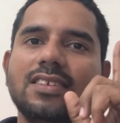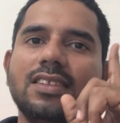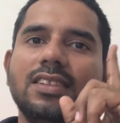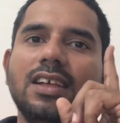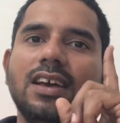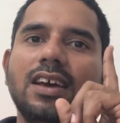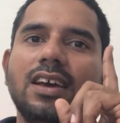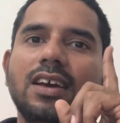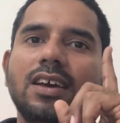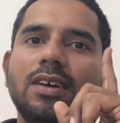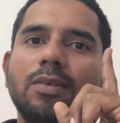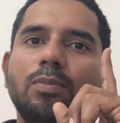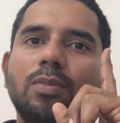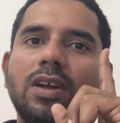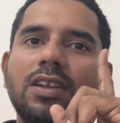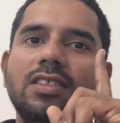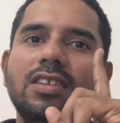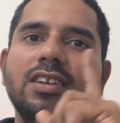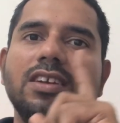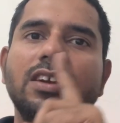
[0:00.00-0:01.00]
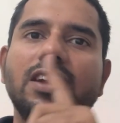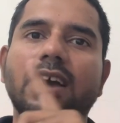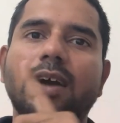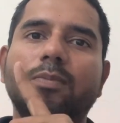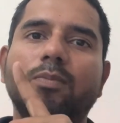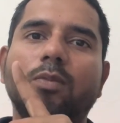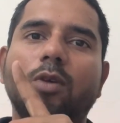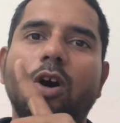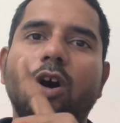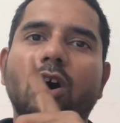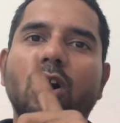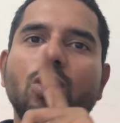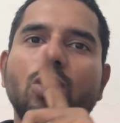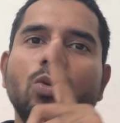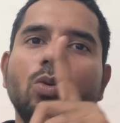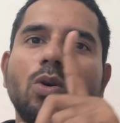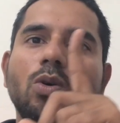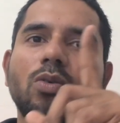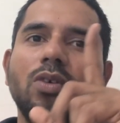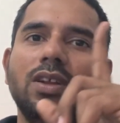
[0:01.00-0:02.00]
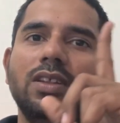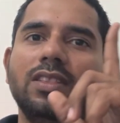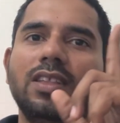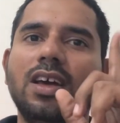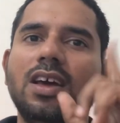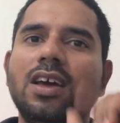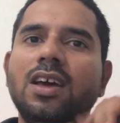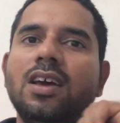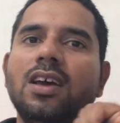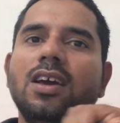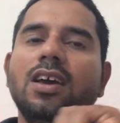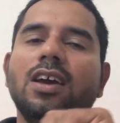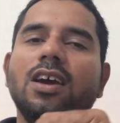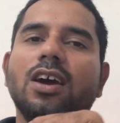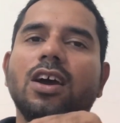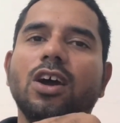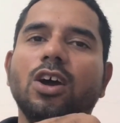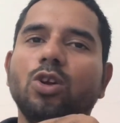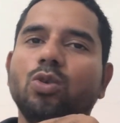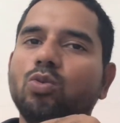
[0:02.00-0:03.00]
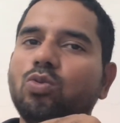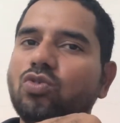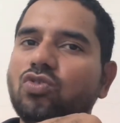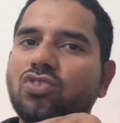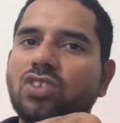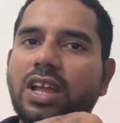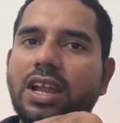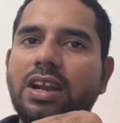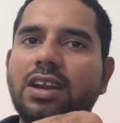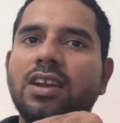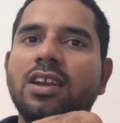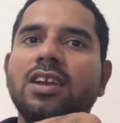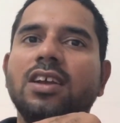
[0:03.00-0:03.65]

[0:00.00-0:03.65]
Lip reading: the purging tap all over the root side.